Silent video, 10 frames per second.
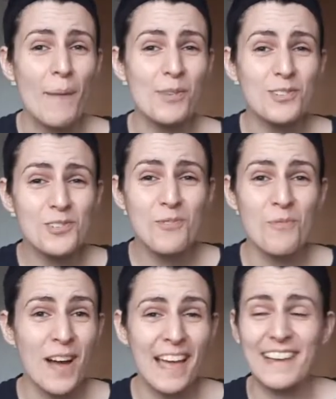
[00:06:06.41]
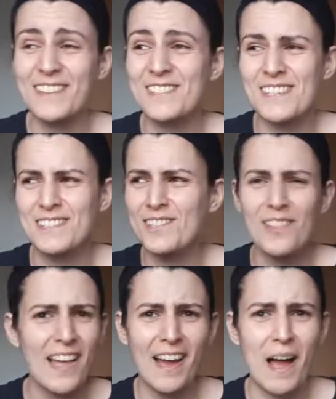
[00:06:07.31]
I'm not sure why, because it's
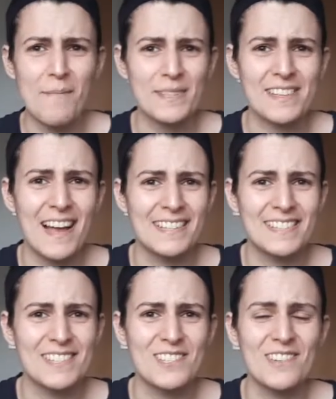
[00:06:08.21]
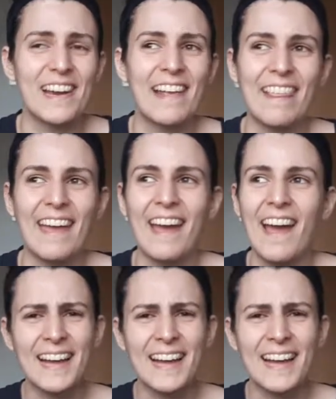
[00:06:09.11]
not like I'm a scientist or anything.